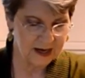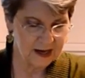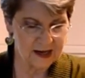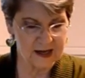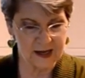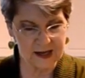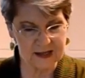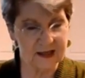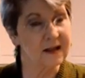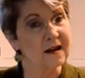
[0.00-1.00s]
eat it as
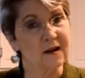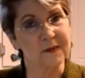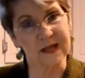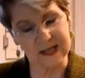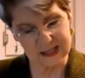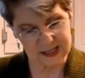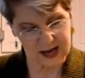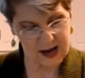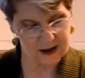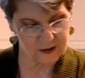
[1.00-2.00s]
a little mini
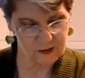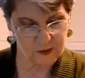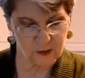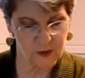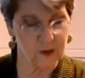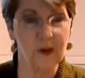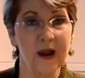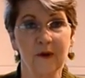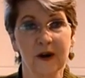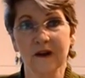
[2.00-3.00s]
snack, or throw it away,
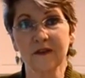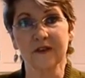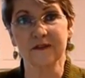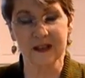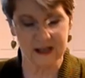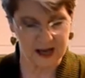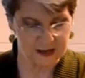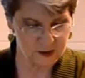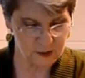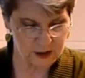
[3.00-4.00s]
whatever you feel like
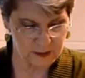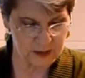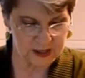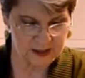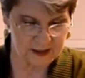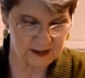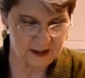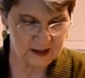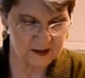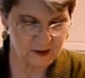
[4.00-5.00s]
doing, but it's
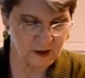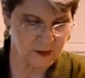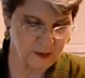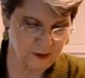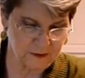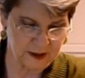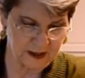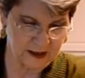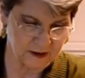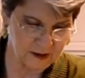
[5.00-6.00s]
certainly perfectly
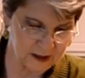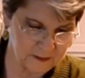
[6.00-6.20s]
good.